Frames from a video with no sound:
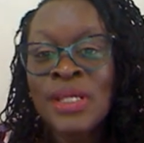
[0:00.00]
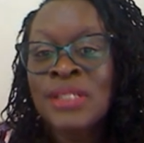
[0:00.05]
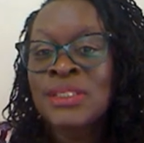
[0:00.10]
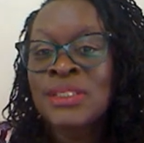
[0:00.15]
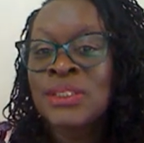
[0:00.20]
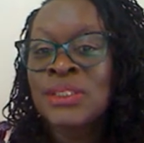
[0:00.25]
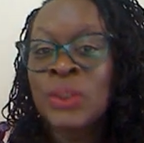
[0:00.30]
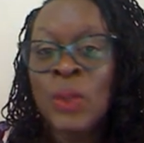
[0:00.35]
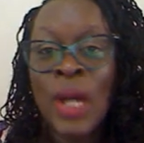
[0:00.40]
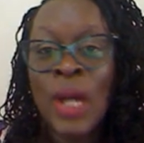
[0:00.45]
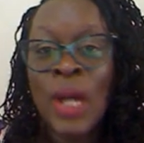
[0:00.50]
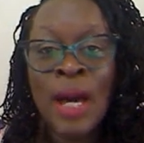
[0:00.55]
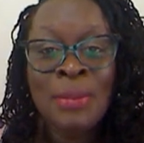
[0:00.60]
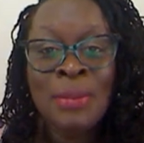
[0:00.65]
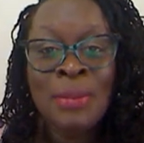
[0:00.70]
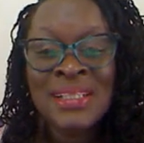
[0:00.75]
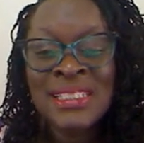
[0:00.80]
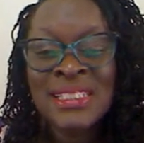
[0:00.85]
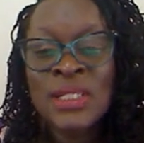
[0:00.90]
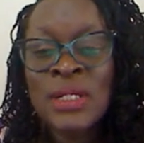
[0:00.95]
So a
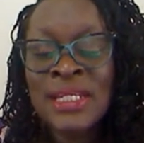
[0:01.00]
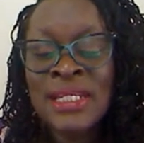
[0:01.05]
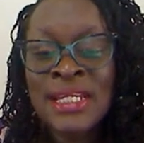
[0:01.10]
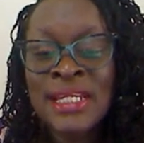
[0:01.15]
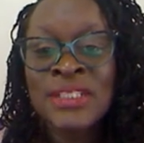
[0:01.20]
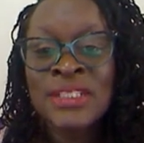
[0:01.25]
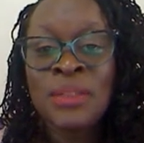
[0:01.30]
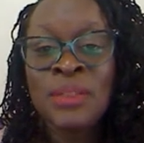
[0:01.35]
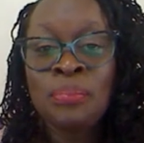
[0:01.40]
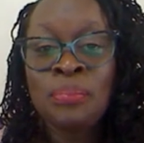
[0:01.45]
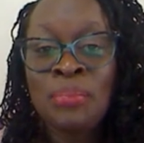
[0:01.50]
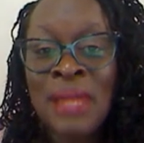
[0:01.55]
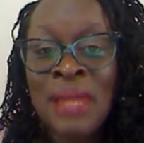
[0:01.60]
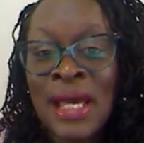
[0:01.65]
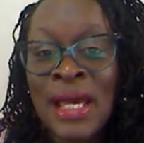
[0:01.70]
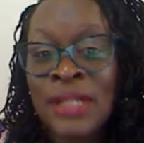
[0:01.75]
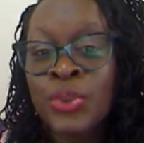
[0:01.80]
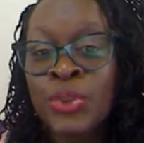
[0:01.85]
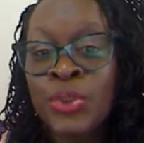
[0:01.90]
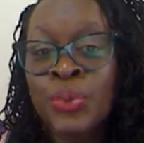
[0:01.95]
personal leadership
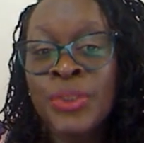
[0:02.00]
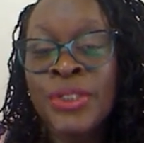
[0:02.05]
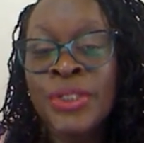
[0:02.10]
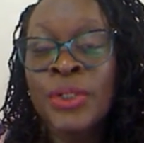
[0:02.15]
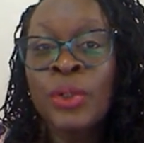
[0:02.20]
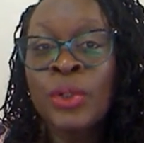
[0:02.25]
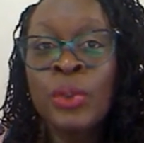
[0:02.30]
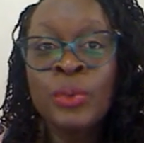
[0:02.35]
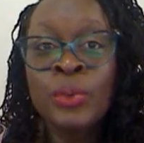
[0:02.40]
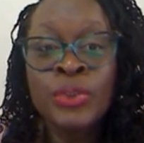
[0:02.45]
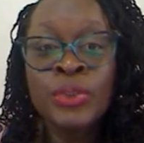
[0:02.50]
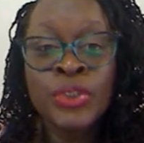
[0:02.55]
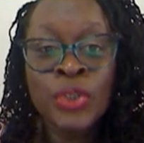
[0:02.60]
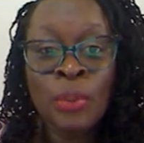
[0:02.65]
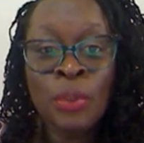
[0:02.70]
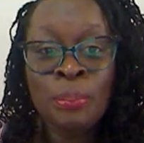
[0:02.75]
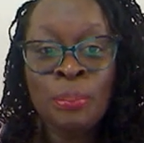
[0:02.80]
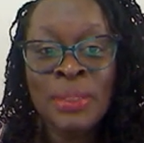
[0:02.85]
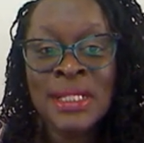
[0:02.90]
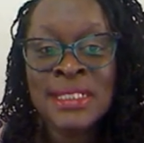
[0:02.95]
plan should include
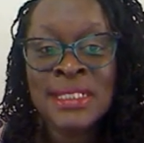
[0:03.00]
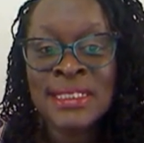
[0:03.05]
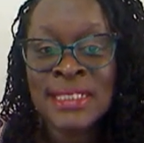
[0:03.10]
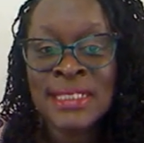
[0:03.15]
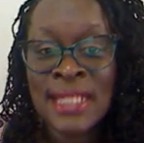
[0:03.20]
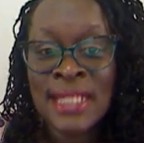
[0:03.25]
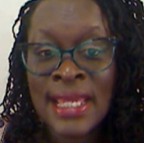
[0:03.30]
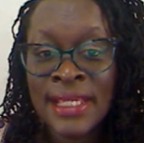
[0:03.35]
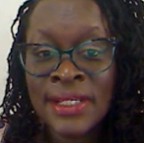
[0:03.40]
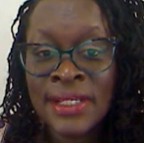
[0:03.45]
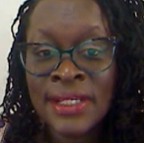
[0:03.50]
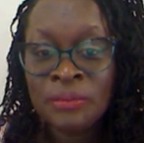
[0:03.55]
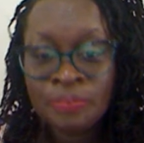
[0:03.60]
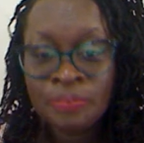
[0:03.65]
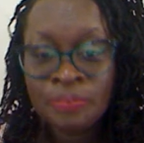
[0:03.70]
topics like